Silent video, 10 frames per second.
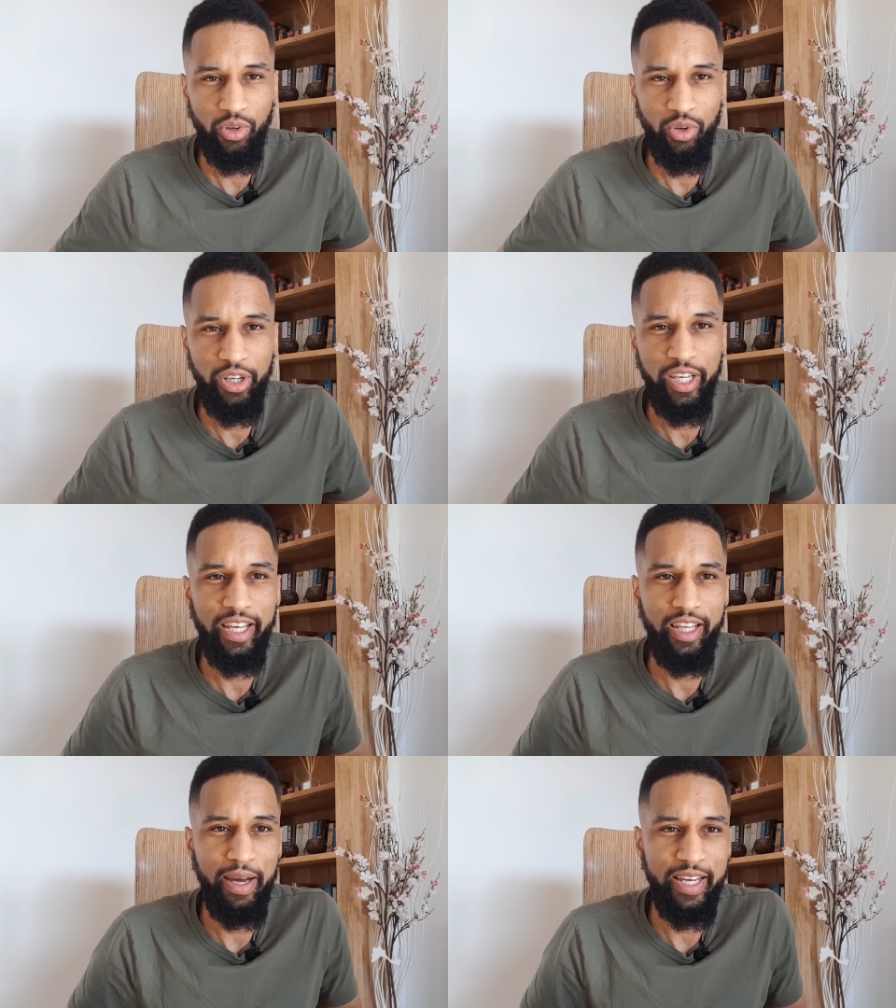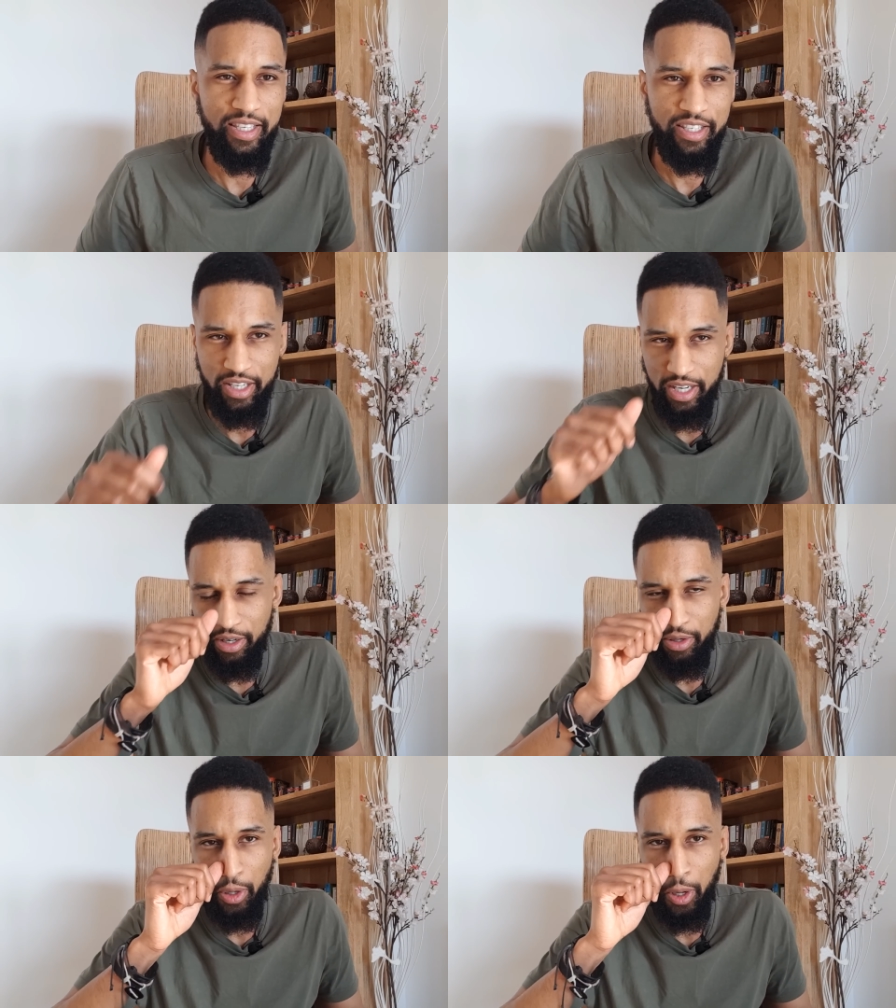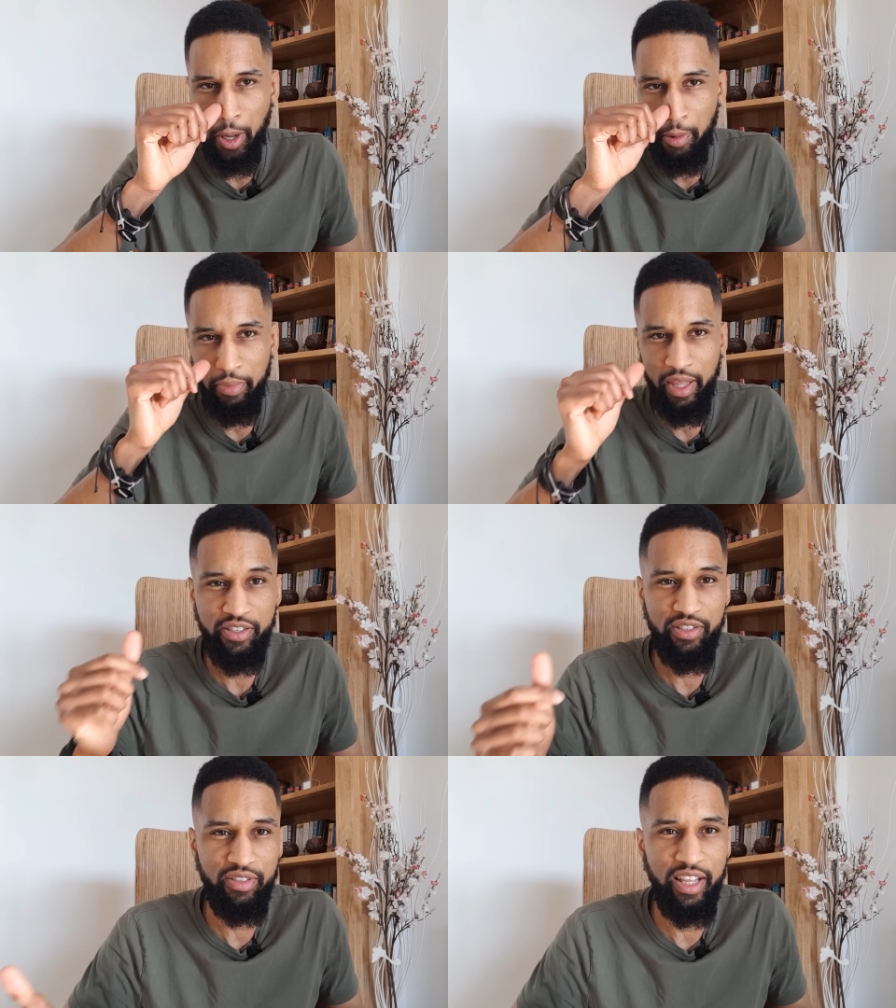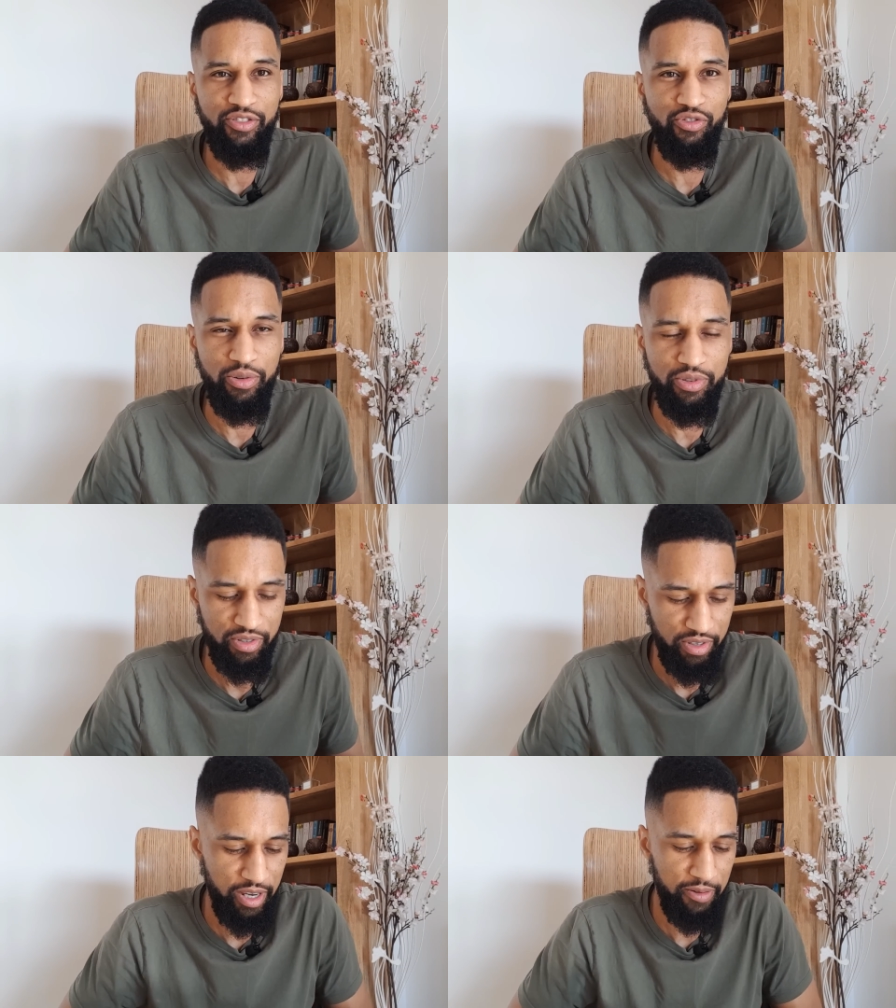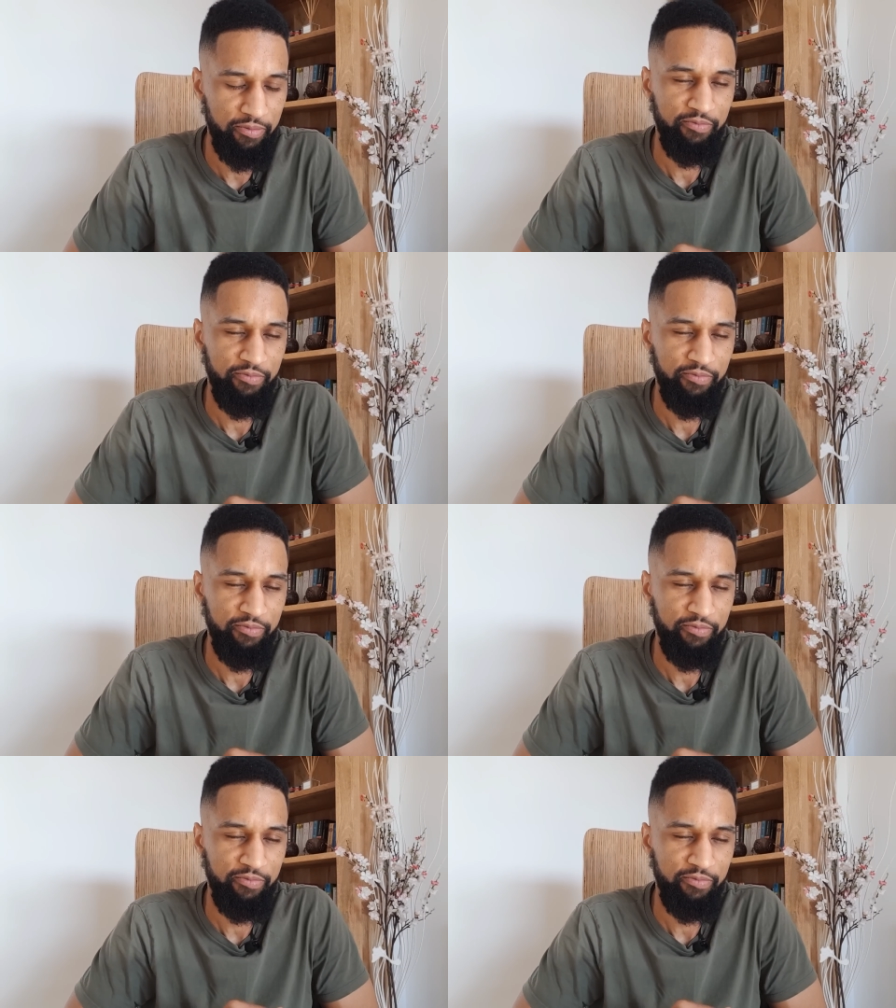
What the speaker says: on a yearly basis, yeah? That's gross, yeah?